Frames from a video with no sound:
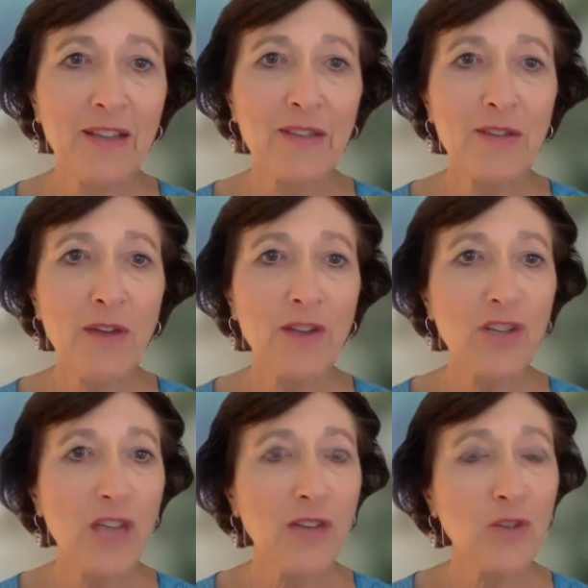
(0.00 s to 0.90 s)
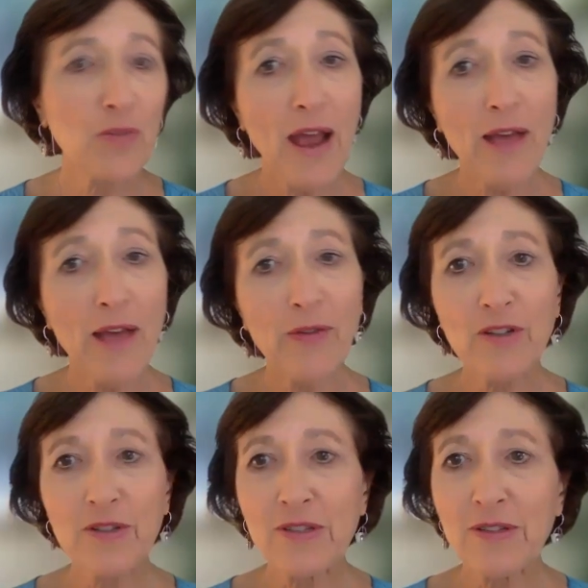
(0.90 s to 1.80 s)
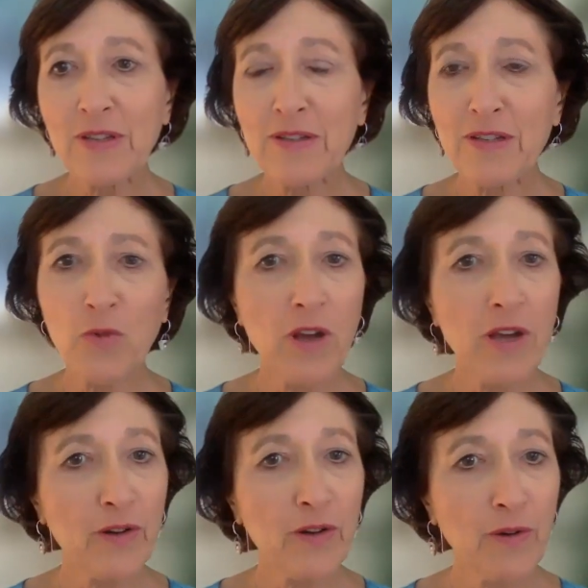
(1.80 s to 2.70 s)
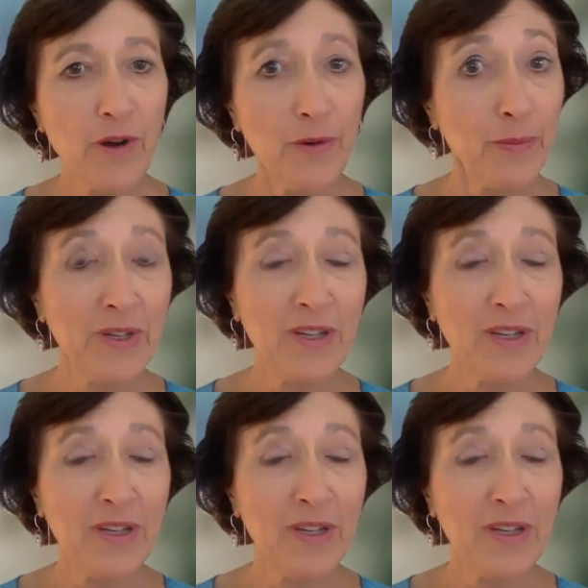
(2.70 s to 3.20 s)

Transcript: So, I changed browsers. It didn't work on Chrome